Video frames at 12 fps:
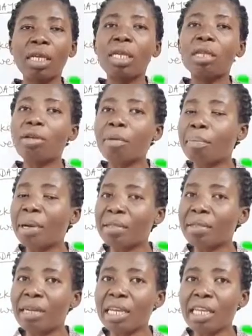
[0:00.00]
number
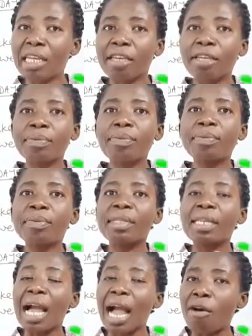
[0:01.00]
3.
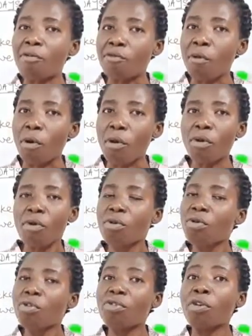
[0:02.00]
Afo,
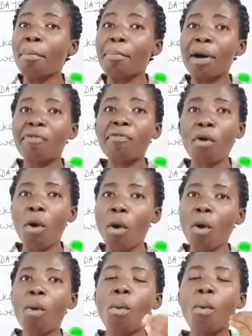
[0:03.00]
number
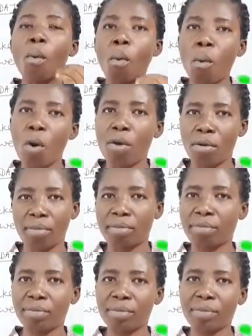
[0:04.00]
4. Nkwo.
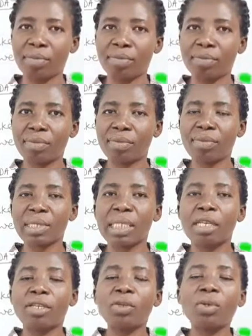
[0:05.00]

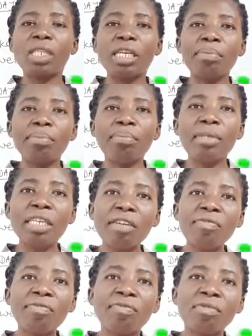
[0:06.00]
So they
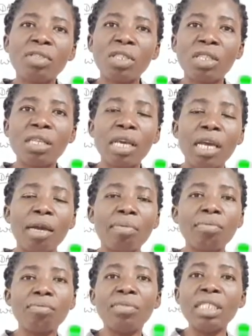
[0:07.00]
give
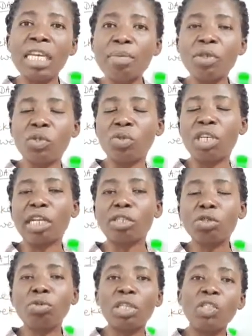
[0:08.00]
names to their
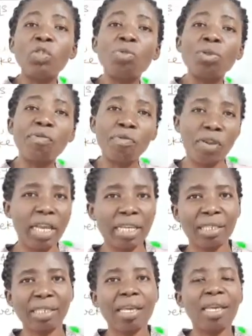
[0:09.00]
children to
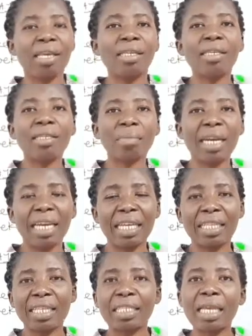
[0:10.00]
reflect these
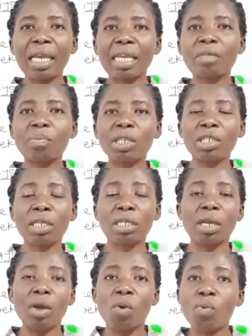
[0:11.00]
market days,
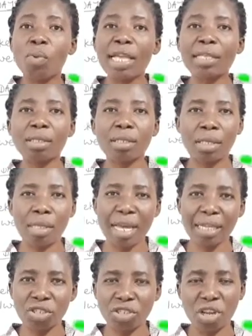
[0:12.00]
especially when
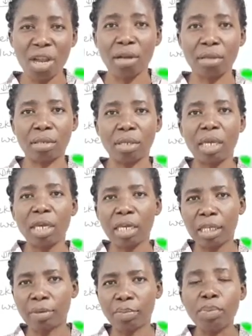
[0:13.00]
that child
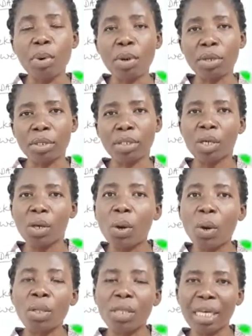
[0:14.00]
is born
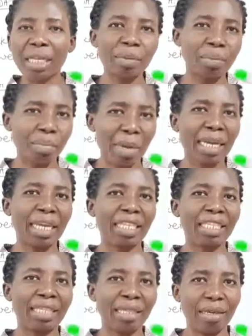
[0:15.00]
on that
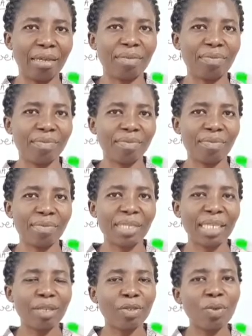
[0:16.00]
market day.
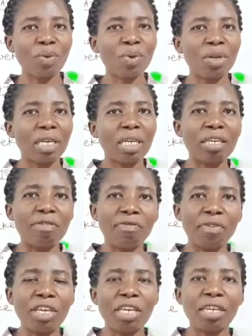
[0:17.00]
So
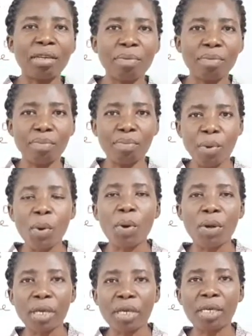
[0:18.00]
if a
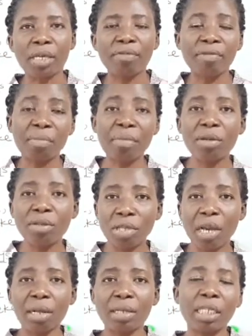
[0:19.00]
male
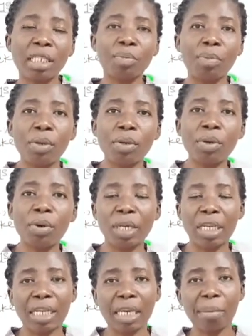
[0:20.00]
child is born
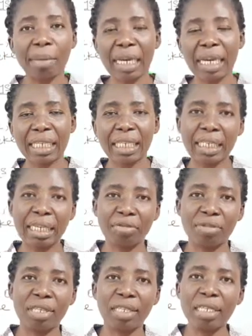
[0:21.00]
on Eke market day, there
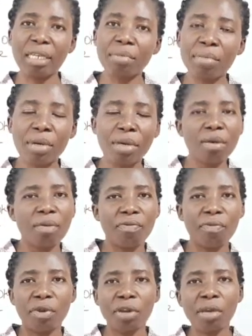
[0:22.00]
is a name
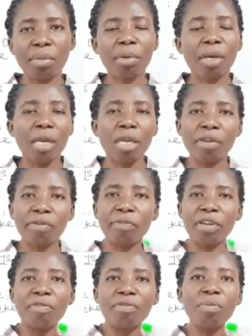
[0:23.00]
for him. If
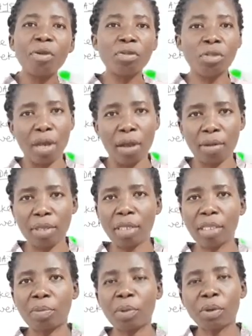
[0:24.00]
a female child
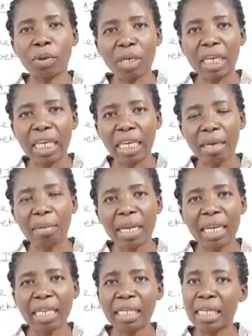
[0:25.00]
is born on Eke
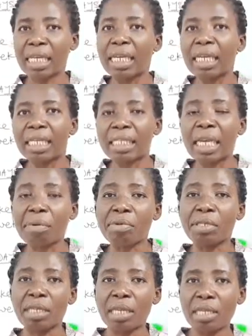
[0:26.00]
market day, there
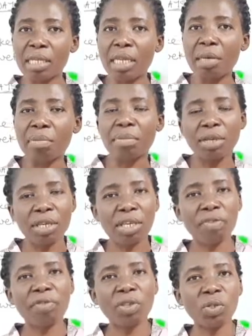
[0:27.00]
is a name
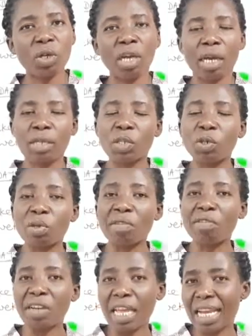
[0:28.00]
given to her to
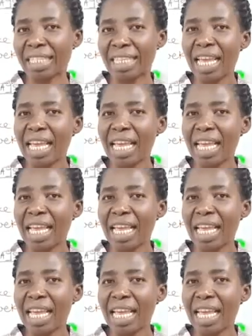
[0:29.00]
reflect